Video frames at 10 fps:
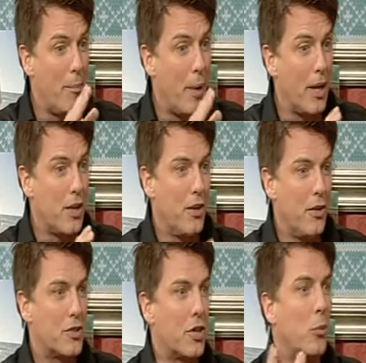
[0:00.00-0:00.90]
But
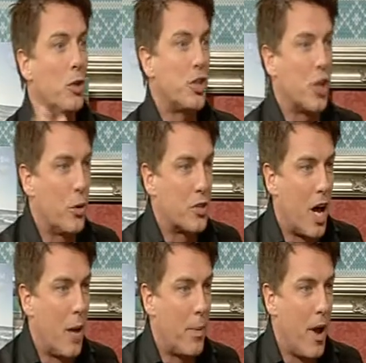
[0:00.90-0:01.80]
someone shows
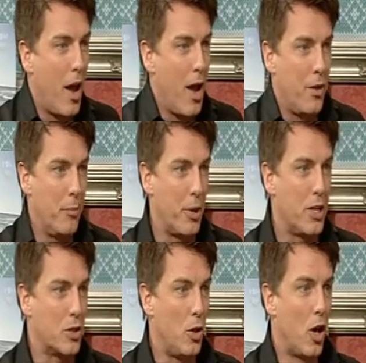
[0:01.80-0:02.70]
up,
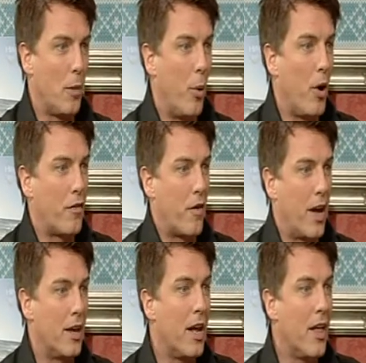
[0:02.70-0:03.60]
brings along a
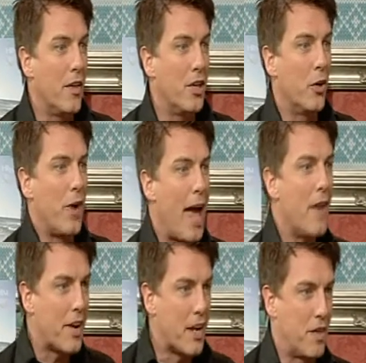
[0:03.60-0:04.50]
boyfriend that you don't
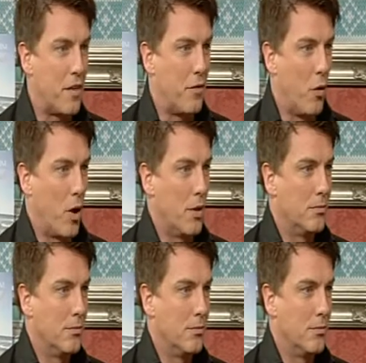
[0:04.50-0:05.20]
have anything for.